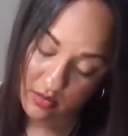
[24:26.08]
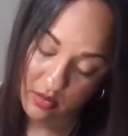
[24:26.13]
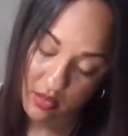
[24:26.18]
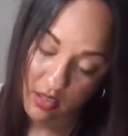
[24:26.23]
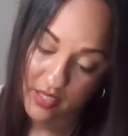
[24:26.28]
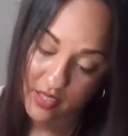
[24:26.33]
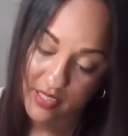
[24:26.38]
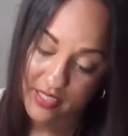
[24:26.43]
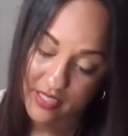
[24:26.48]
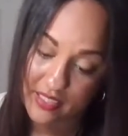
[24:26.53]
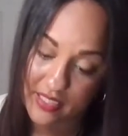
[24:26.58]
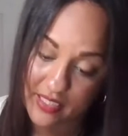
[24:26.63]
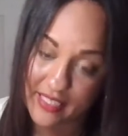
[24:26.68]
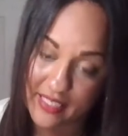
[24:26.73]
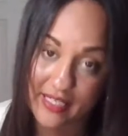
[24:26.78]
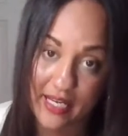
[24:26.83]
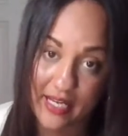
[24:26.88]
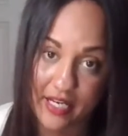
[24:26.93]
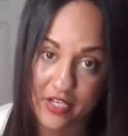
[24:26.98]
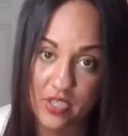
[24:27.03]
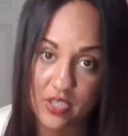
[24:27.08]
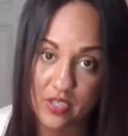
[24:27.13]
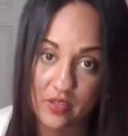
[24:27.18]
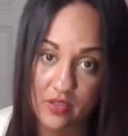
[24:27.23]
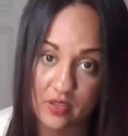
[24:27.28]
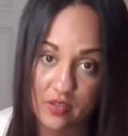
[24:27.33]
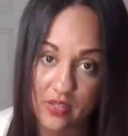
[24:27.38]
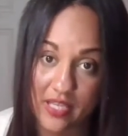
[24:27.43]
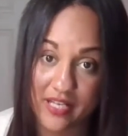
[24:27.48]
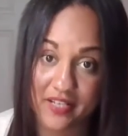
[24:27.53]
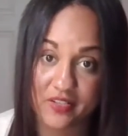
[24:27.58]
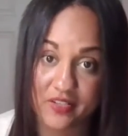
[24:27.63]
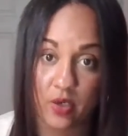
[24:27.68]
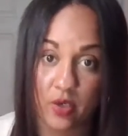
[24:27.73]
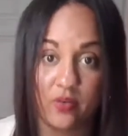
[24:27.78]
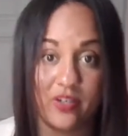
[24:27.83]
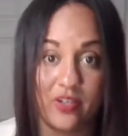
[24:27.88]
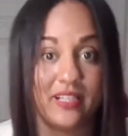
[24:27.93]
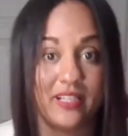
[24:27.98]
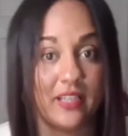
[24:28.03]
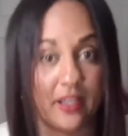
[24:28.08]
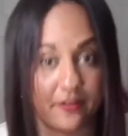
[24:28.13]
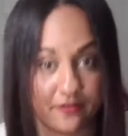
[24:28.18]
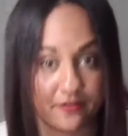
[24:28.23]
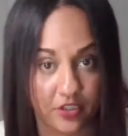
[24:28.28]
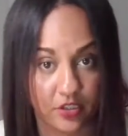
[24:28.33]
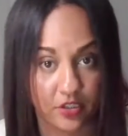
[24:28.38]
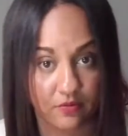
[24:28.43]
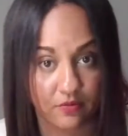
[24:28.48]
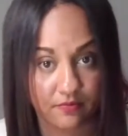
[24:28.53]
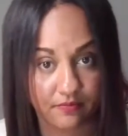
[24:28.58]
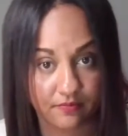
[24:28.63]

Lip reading: on a connection that has already left you.